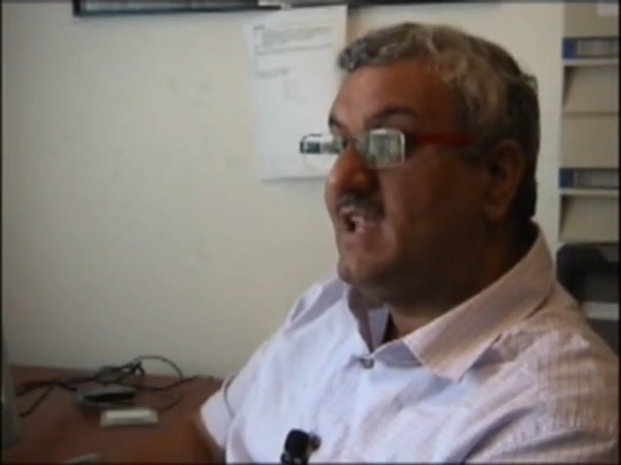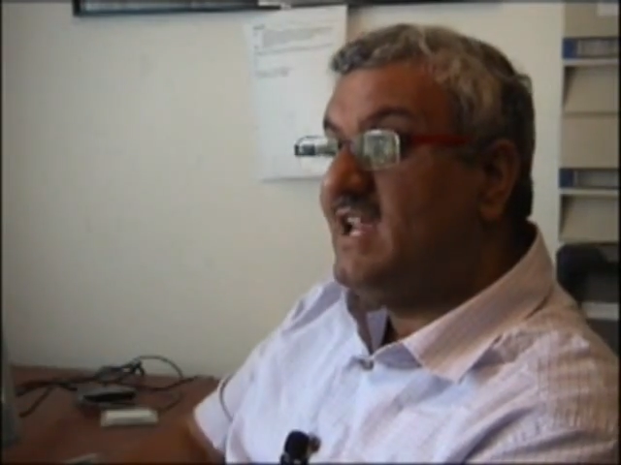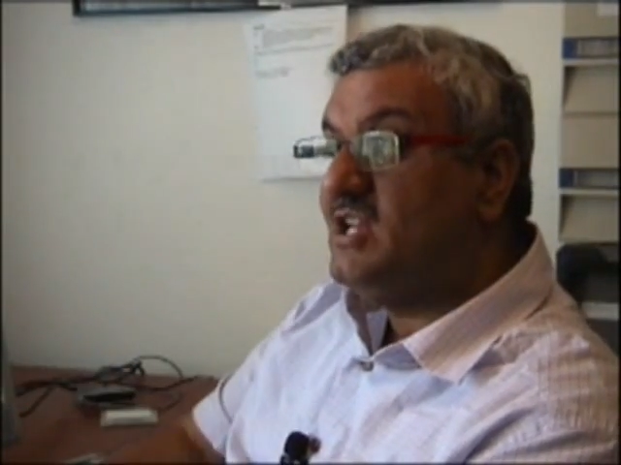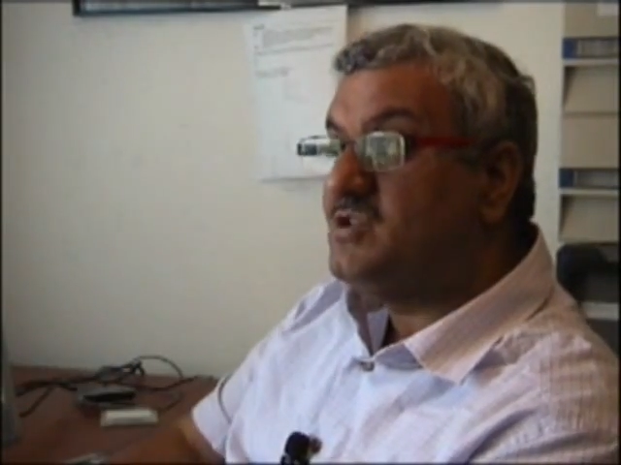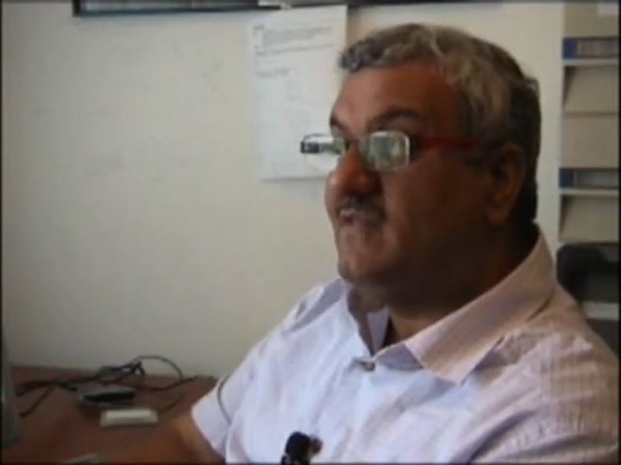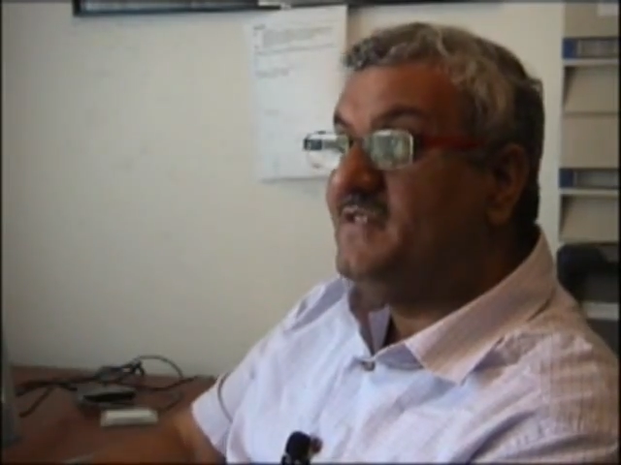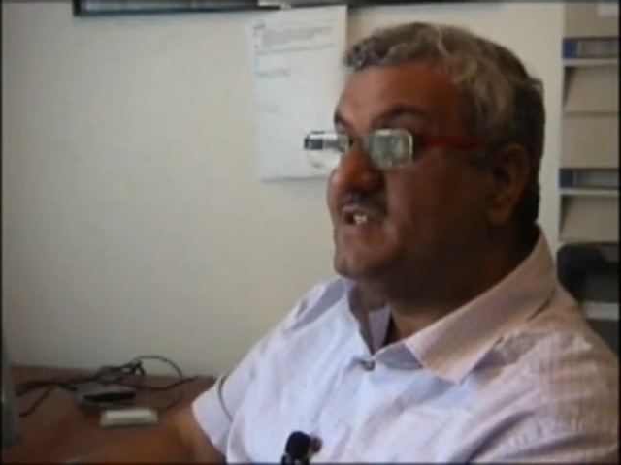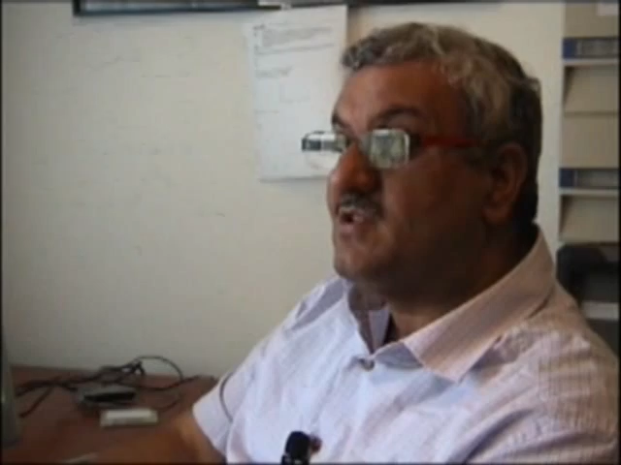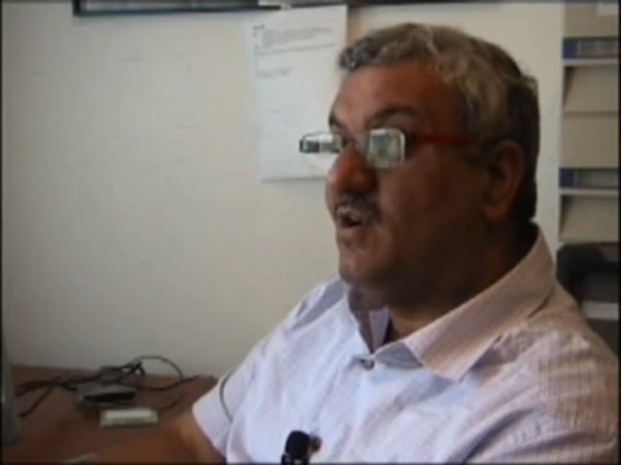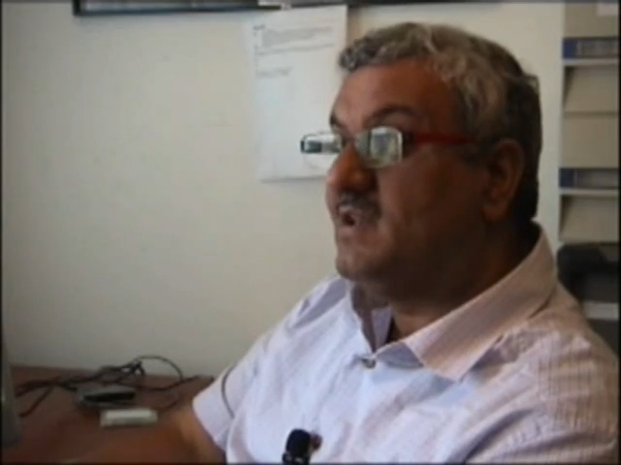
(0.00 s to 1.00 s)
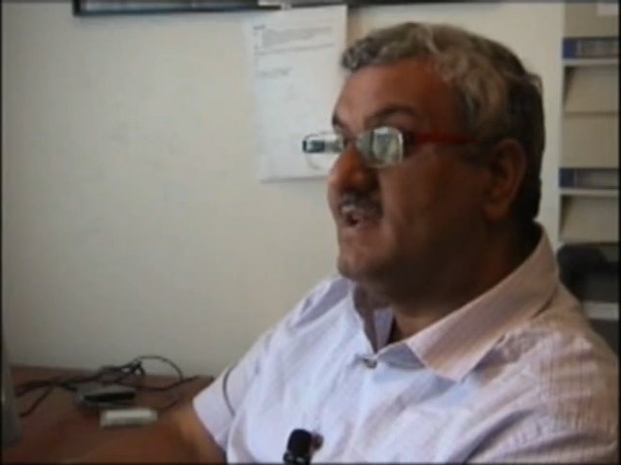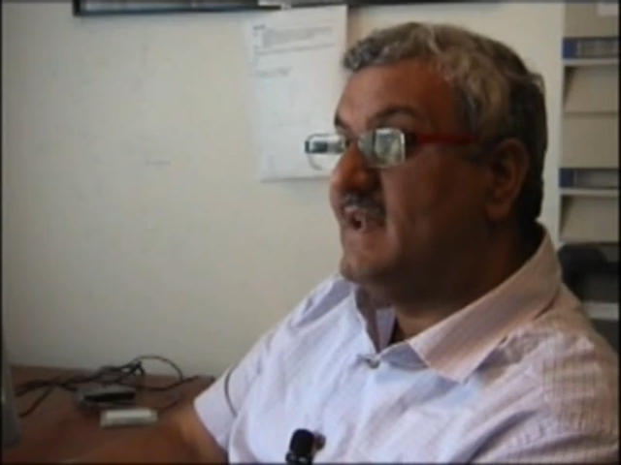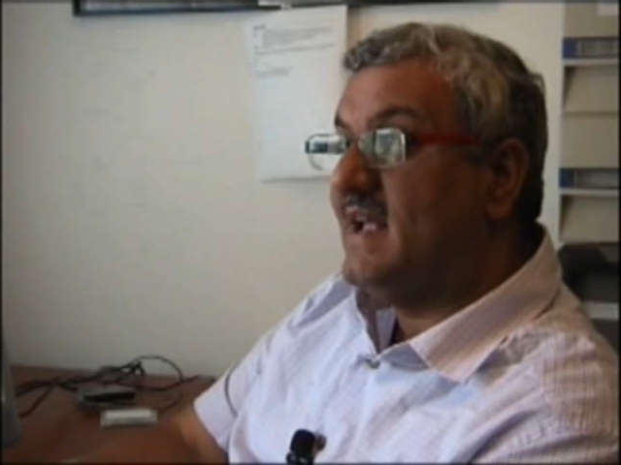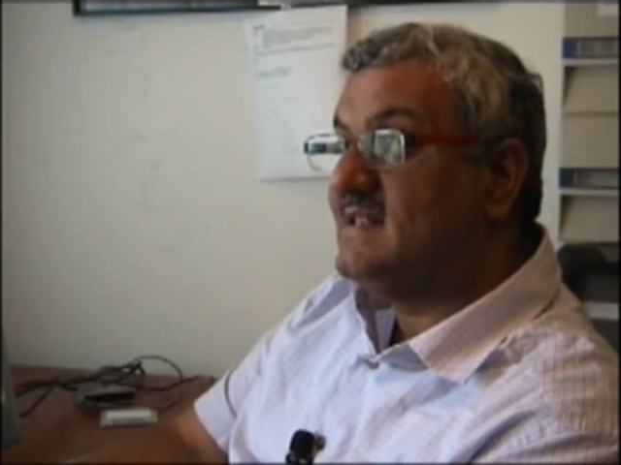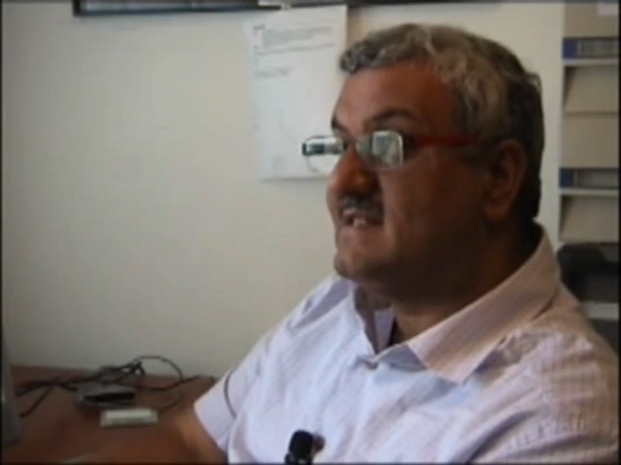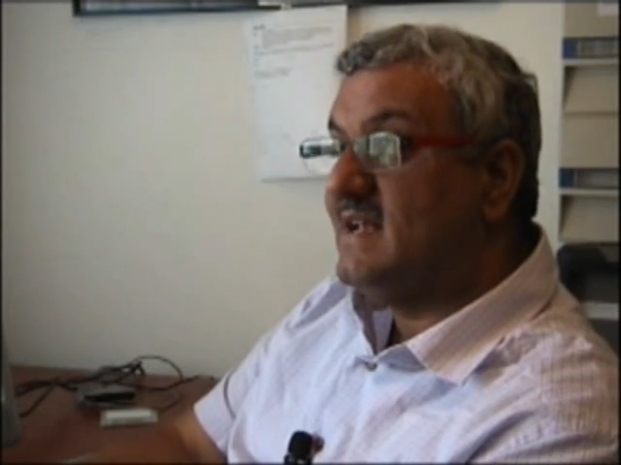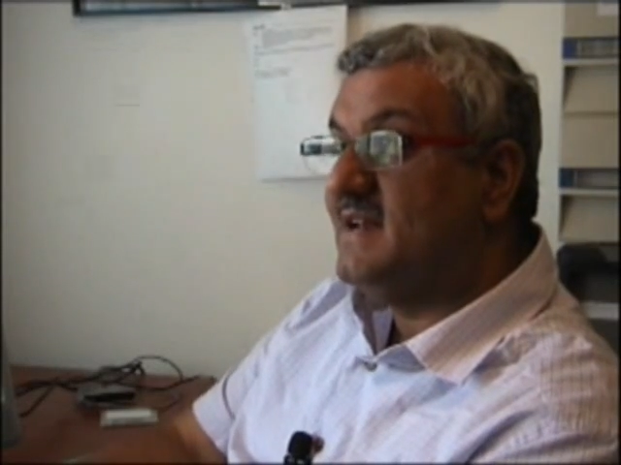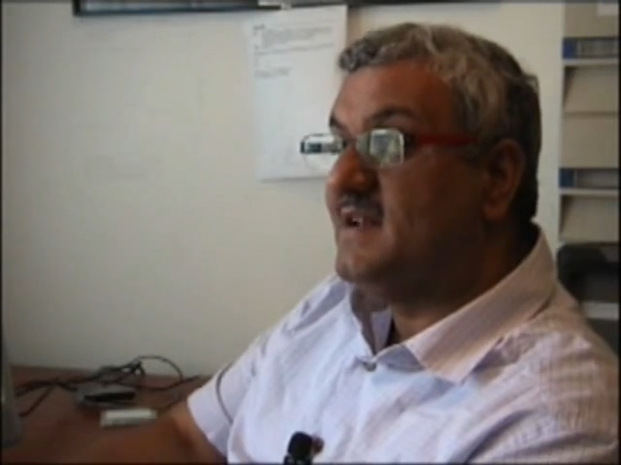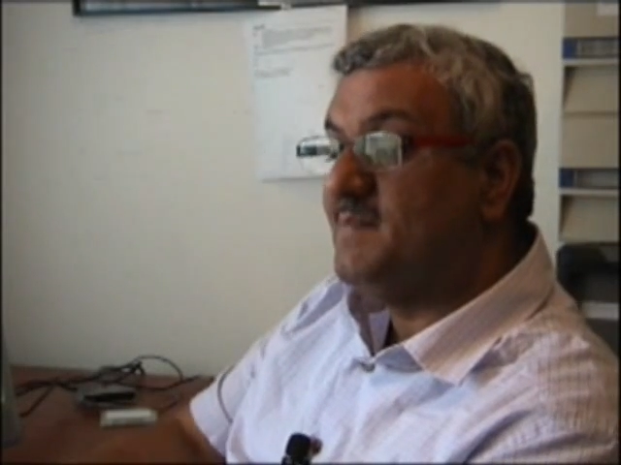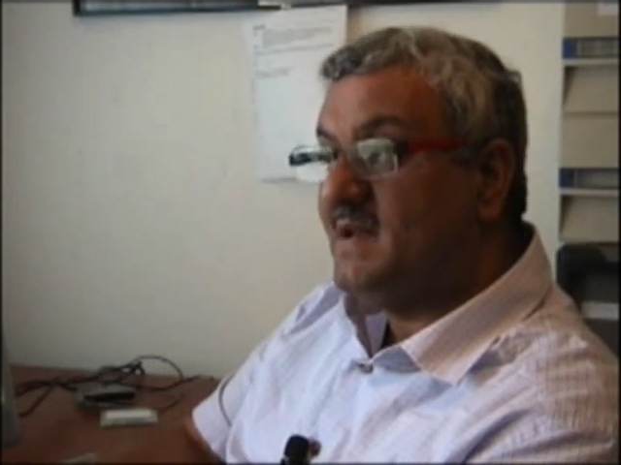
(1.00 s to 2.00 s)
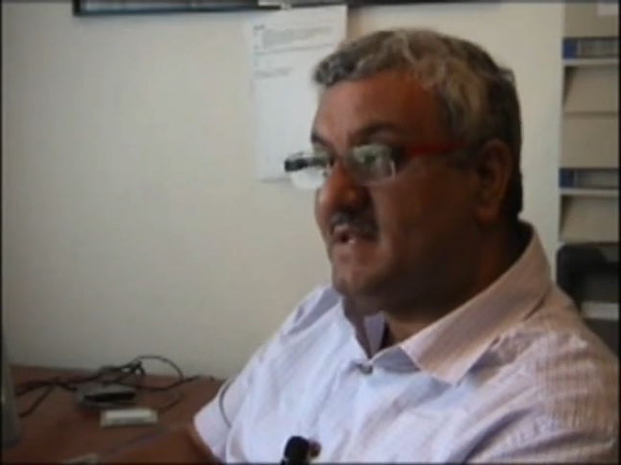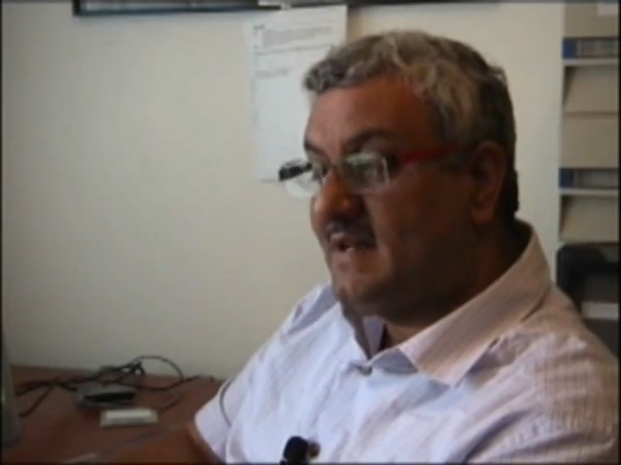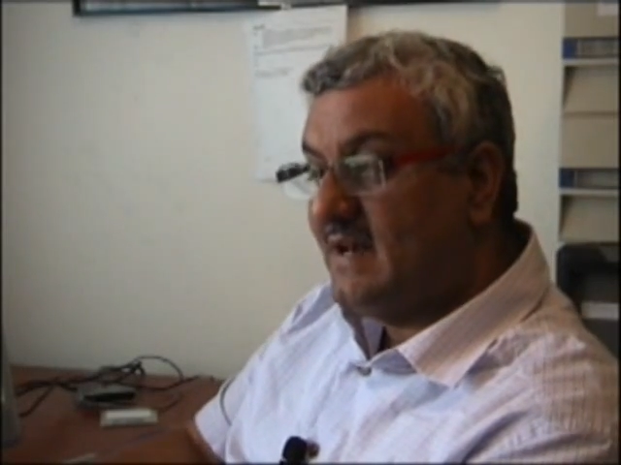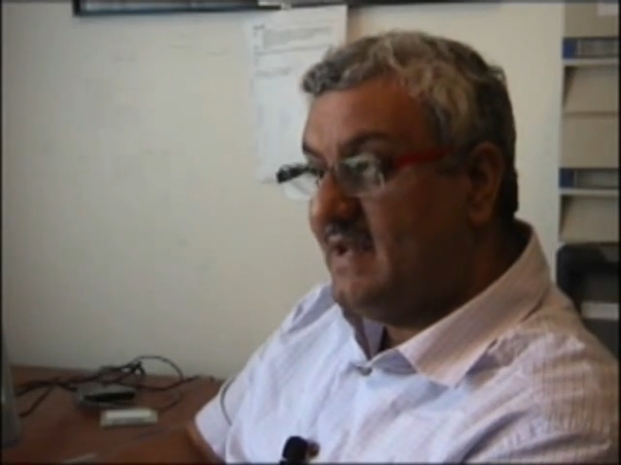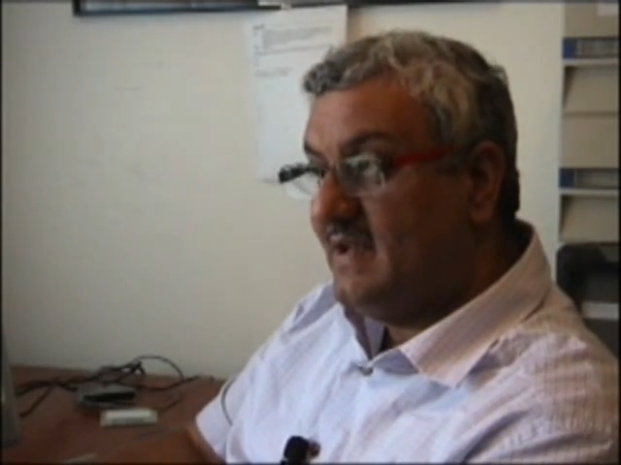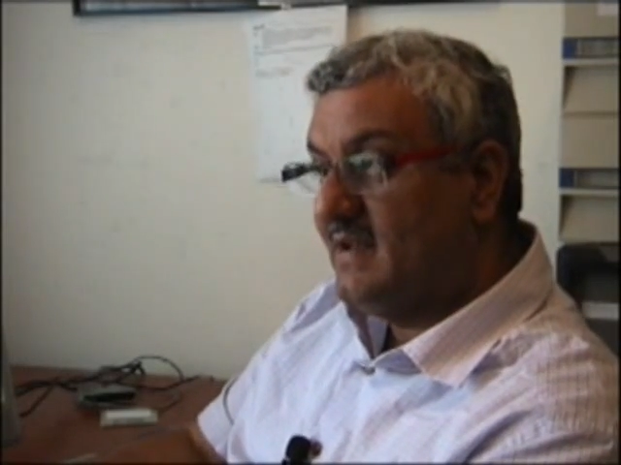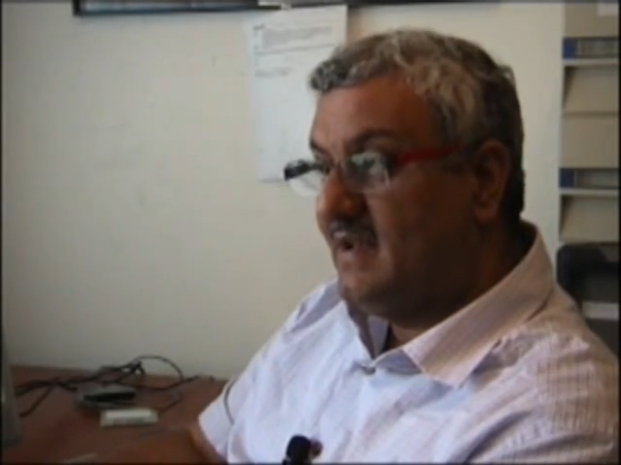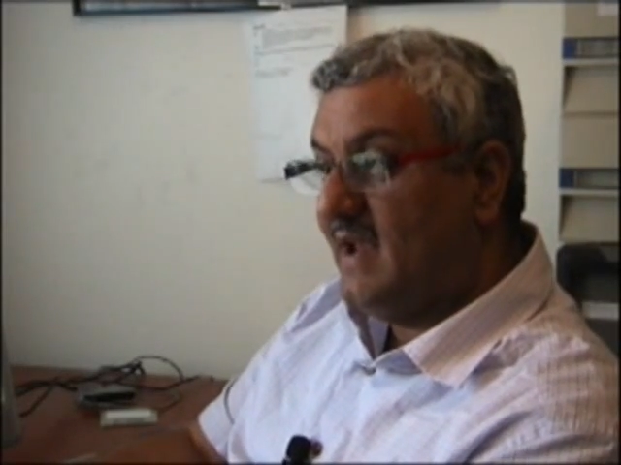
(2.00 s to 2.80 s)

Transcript: each of this author had said repeatedly,